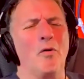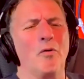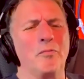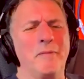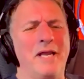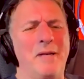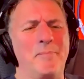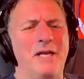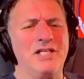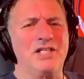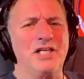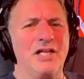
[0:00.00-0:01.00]
from the right from the
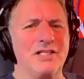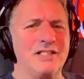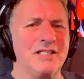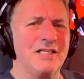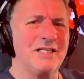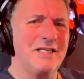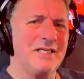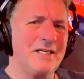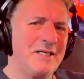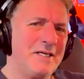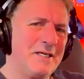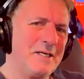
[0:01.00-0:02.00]
fisherman I
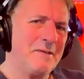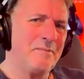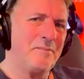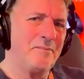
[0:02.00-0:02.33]
was standing